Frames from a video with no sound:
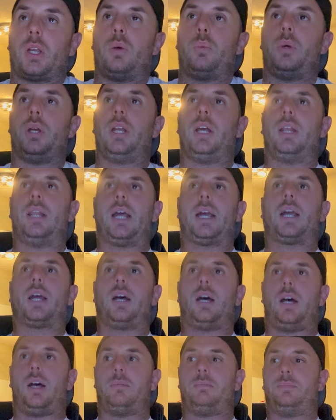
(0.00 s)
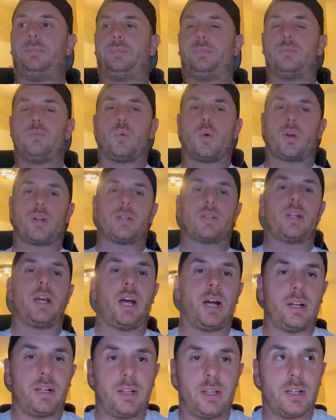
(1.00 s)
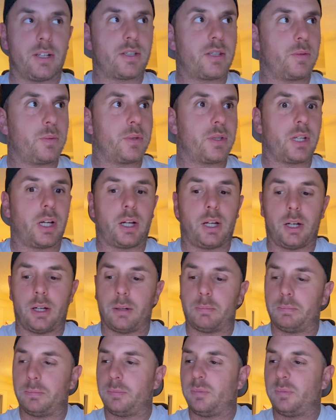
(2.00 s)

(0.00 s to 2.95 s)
We did like Morgan's dad did this. It was like a